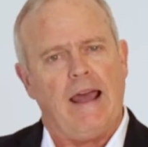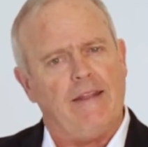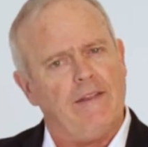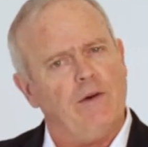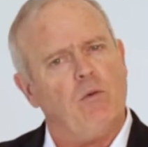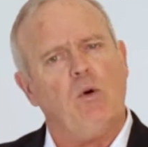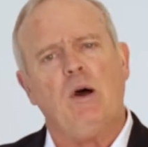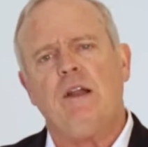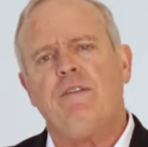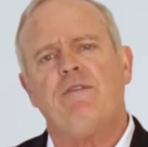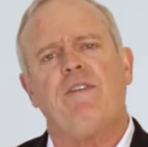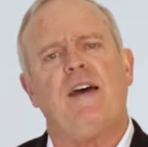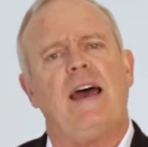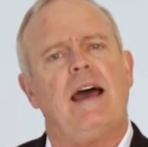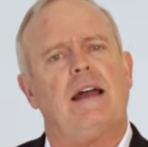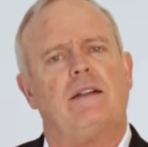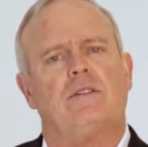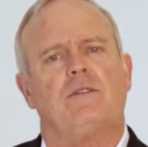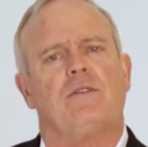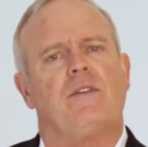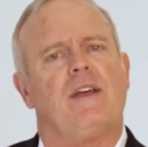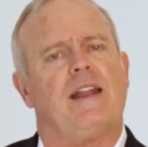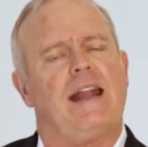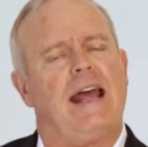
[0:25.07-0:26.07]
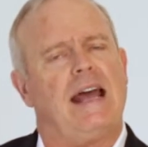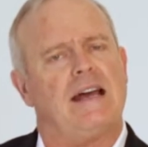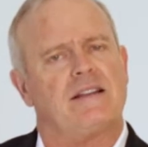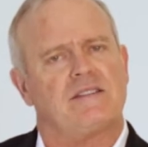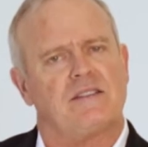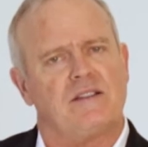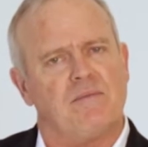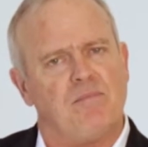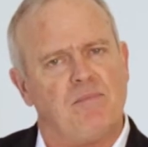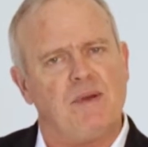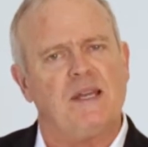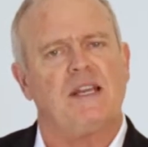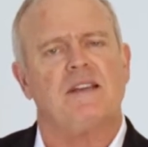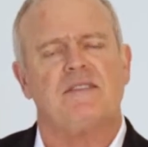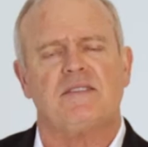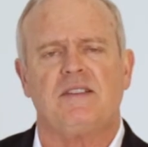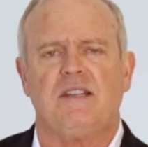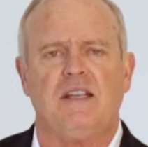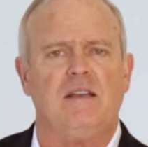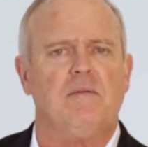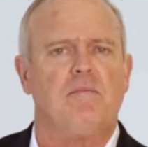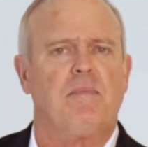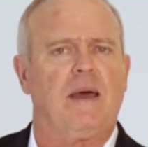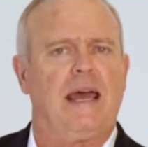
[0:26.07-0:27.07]
And the one factor that has the
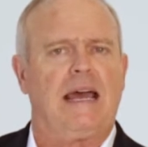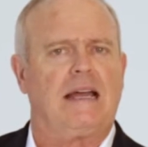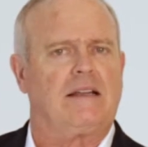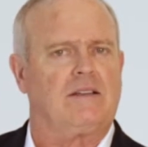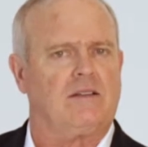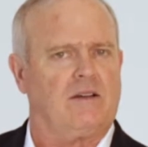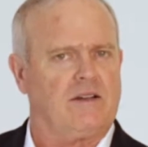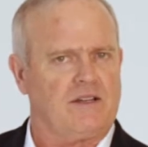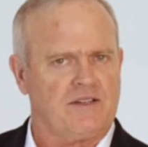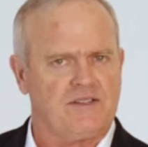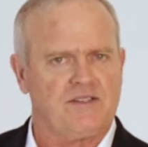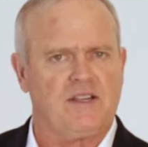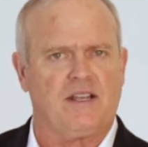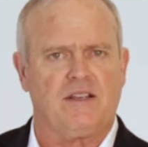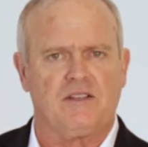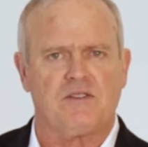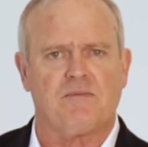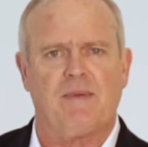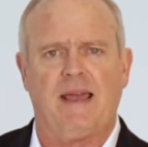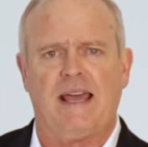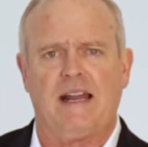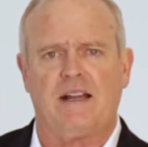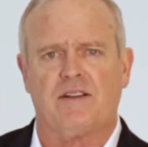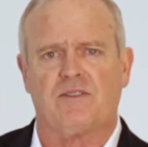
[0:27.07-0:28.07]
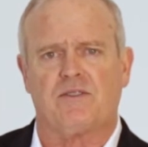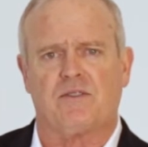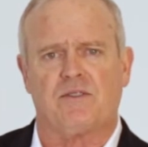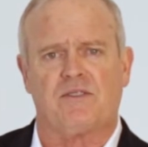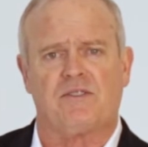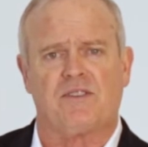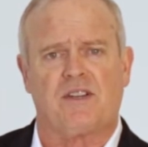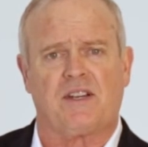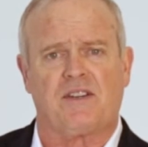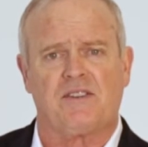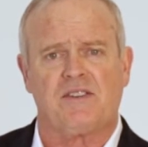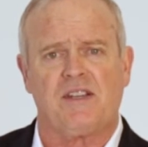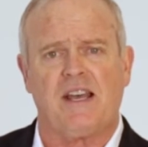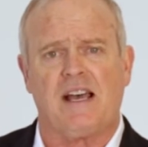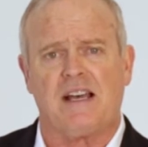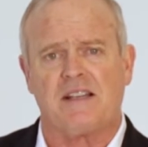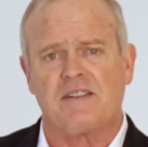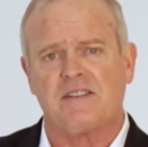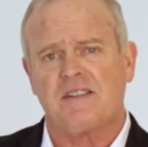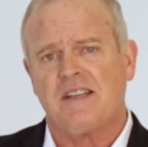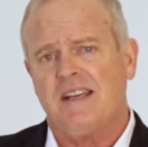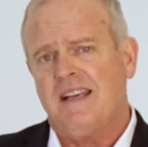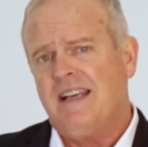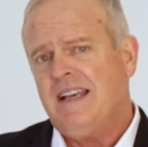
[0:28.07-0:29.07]
biggest impact on a sales manager's
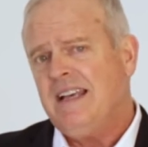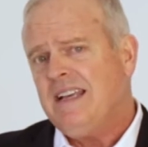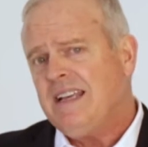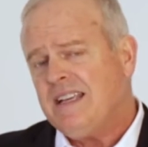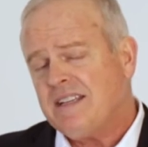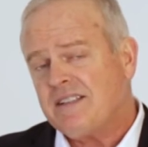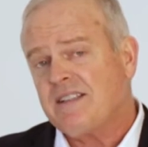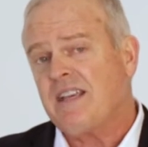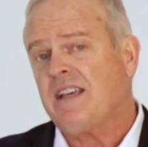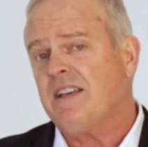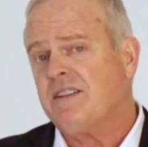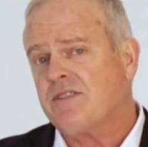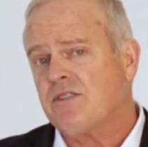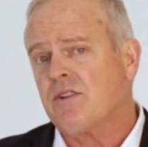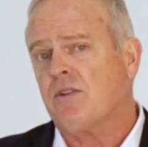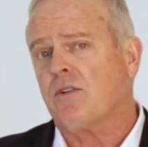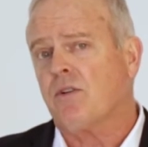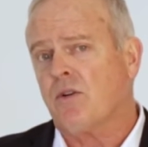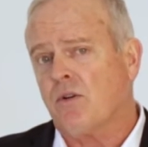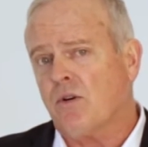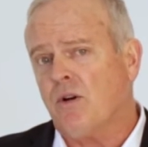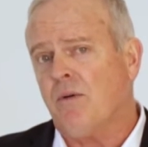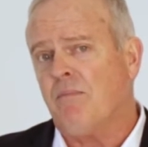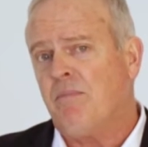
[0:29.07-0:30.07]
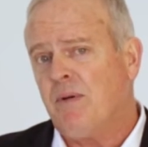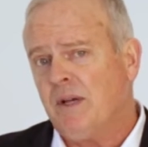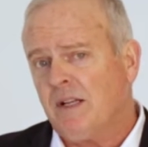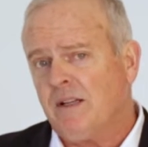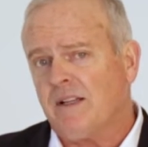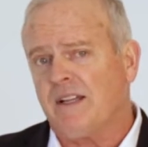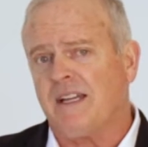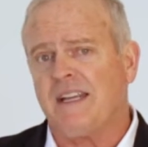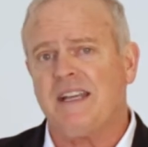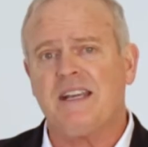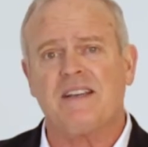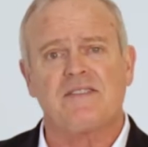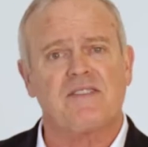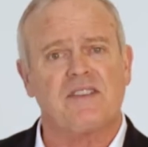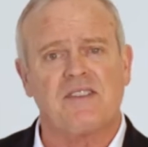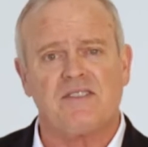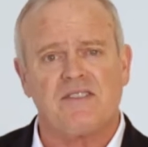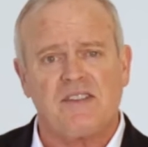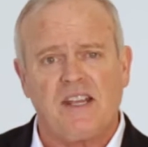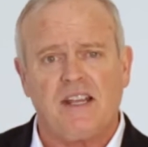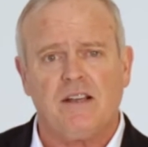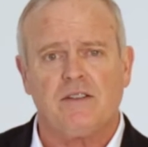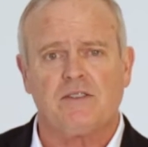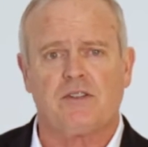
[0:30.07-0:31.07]
success is his or her ability as a
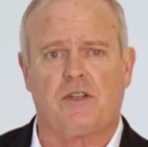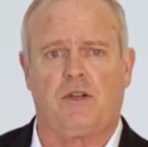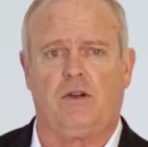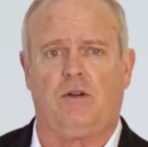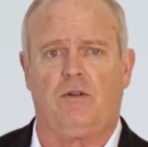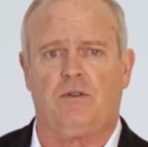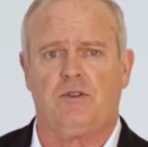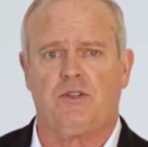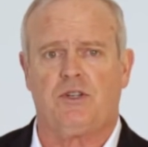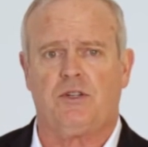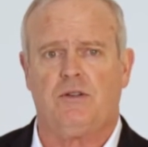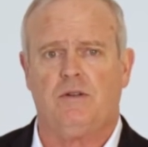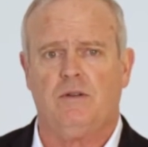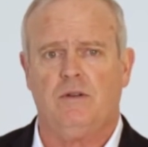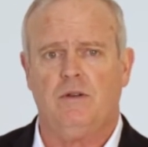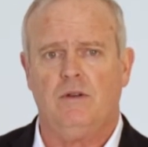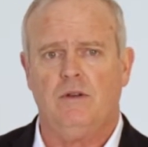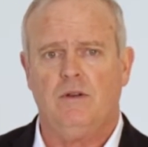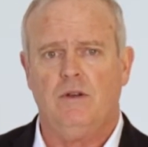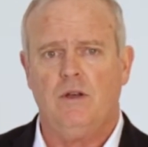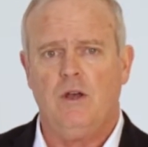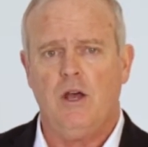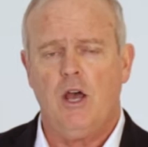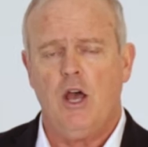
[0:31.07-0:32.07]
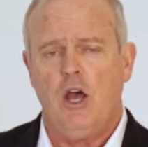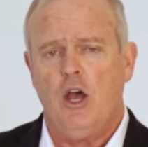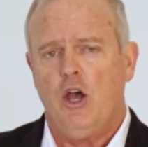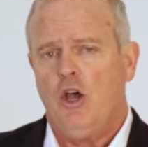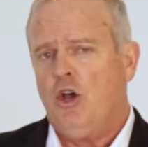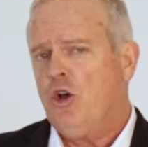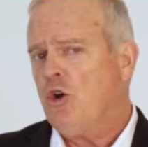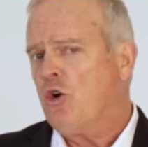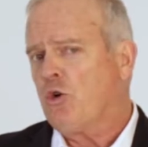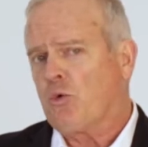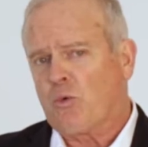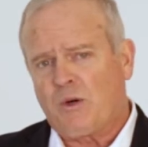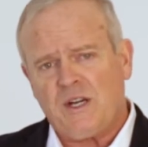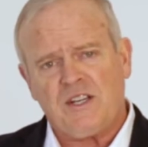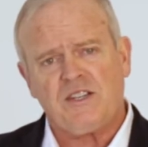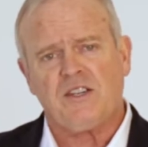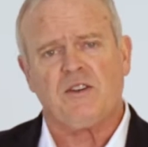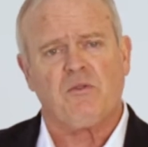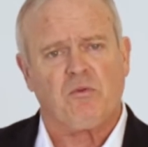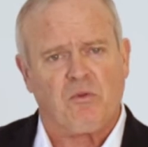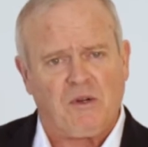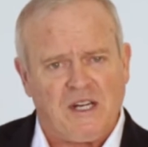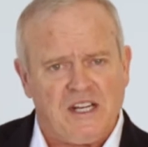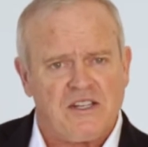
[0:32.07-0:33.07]
sales coach.
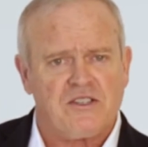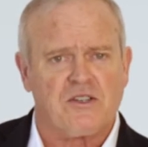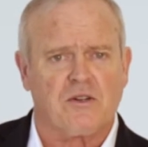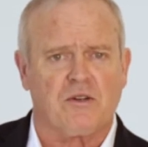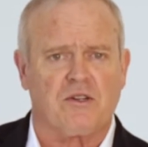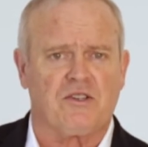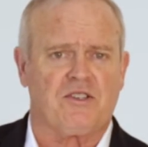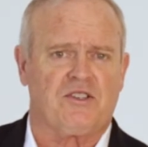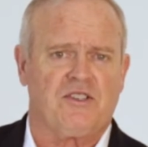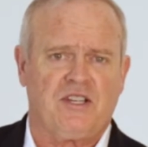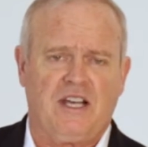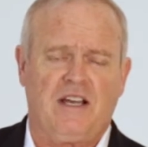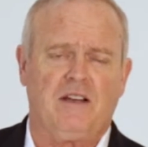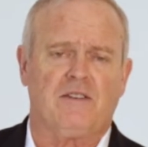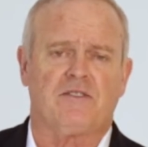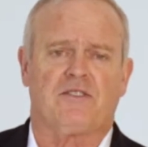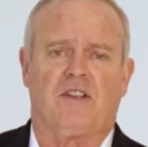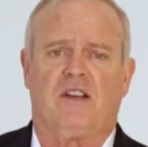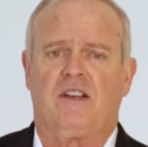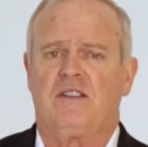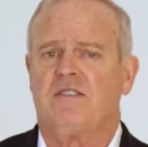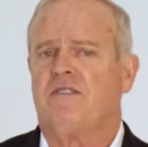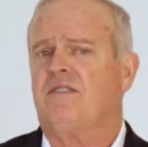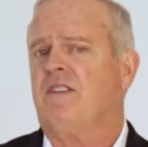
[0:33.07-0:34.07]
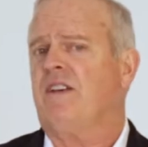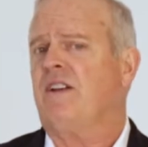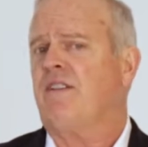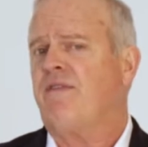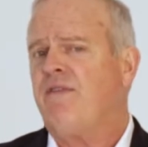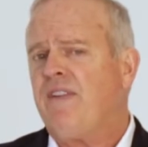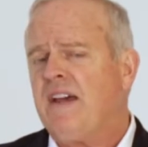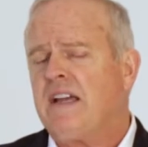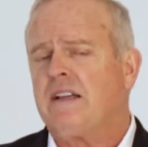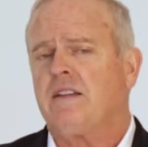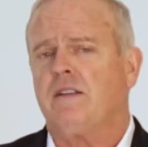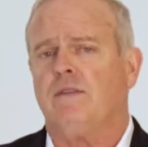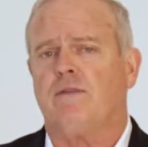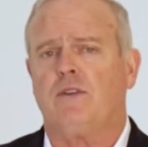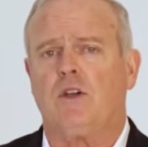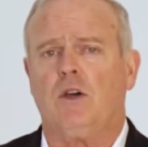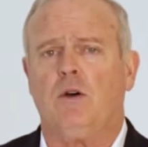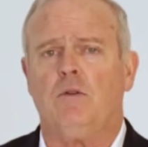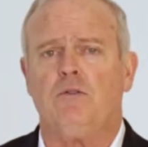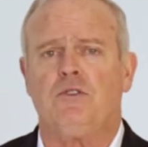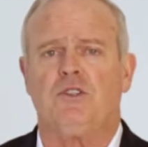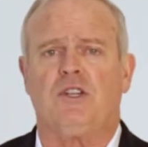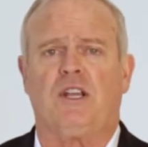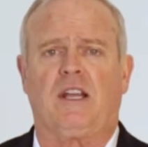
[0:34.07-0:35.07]
Recent research tells us that effective
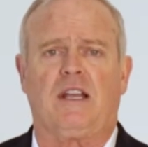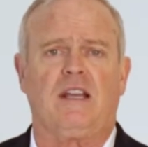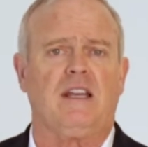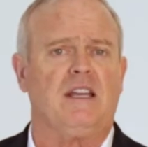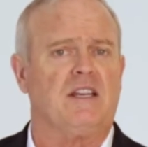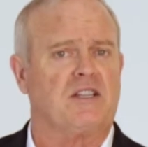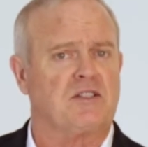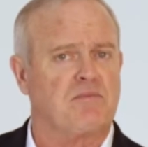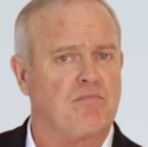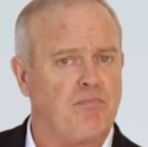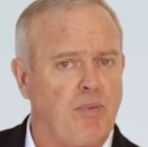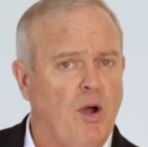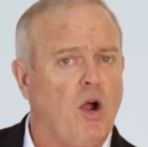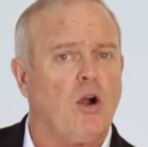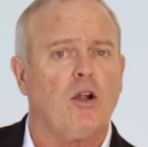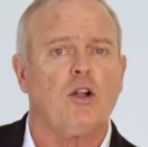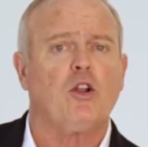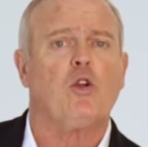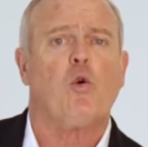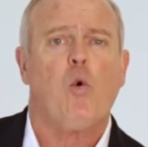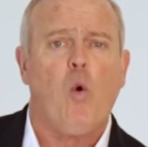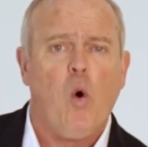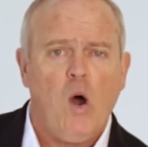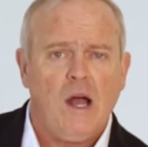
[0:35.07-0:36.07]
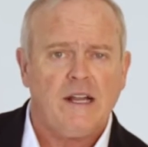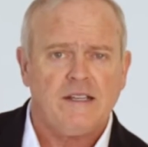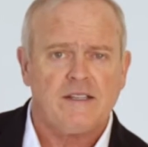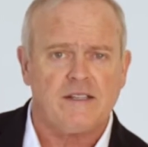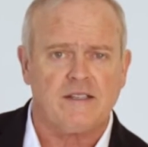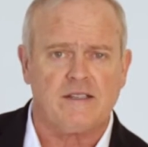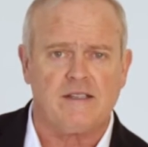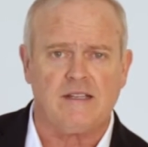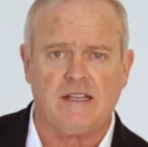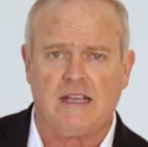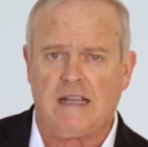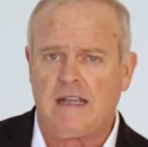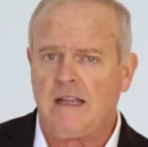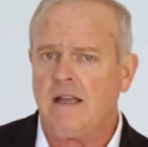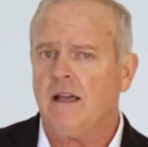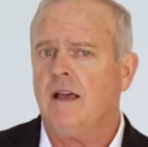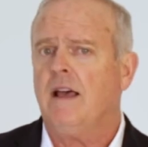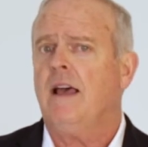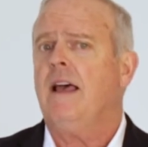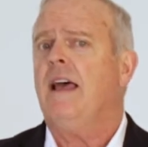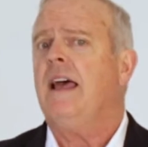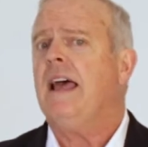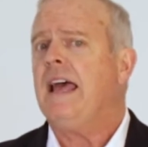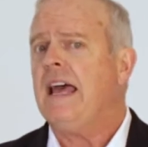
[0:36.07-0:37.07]
coaching is part quantity
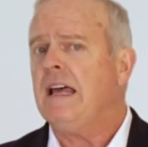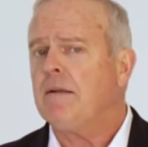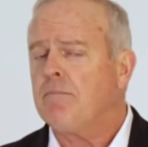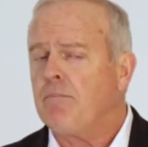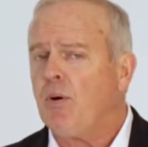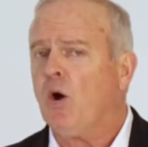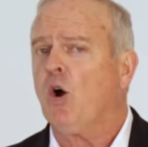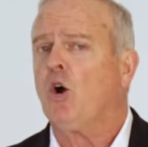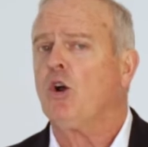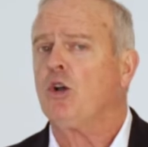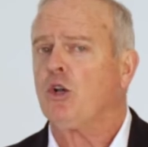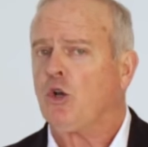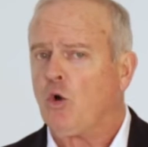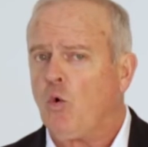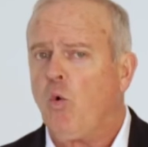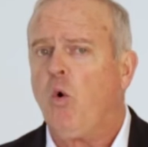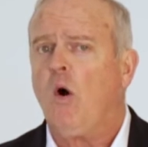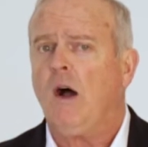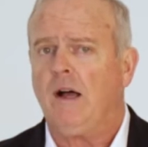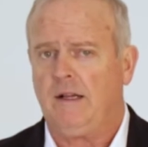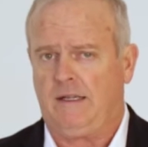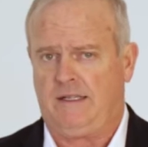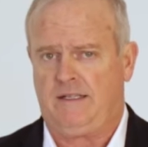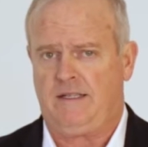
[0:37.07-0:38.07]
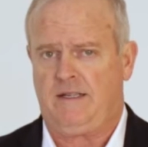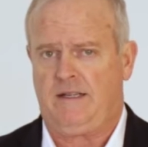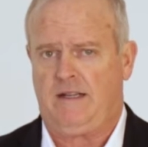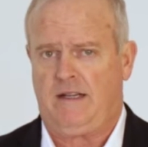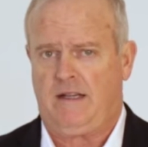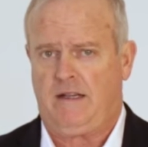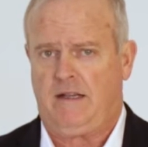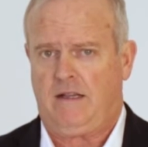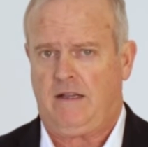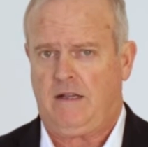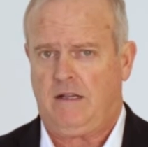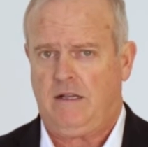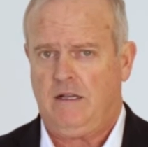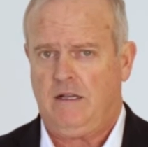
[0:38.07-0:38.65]
and part quality.